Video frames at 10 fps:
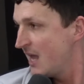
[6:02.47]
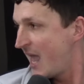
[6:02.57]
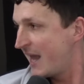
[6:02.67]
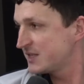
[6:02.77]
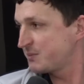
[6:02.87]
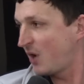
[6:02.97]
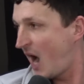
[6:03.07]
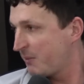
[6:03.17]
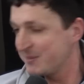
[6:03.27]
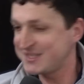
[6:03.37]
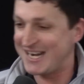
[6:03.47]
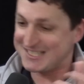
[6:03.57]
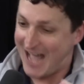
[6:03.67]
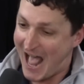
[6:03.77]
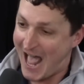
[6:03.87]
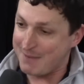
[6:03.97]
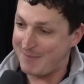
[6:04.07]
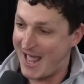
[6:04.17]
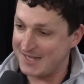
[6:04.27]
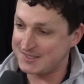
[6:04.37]
and as problems and as
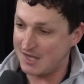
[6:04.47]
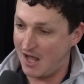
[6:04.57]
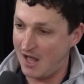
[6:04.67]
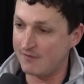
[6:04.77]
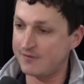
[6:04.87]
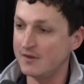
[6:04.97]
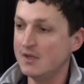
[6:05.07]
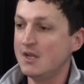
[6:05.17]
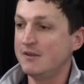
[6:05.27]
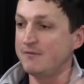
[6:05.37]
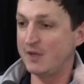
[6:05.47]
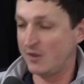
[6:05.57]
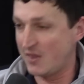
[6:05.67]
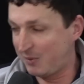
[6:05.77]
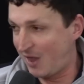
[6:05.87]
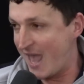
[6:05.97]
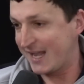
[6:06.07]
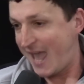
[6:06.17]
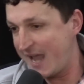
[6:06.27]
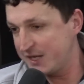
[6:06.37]
hotbeds of fill in the
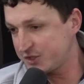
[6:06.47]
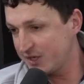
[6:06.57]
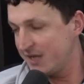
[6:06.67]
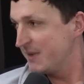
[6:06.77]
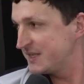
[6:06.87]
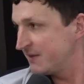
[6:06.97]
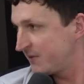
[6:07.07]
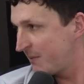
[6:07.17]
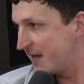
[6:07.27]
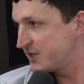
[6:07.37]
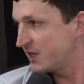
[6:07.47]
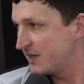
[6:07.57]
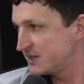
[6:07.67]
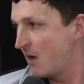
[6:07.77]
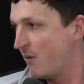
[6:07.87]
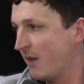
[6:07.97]
blank, hatred, so misinformation, and so on.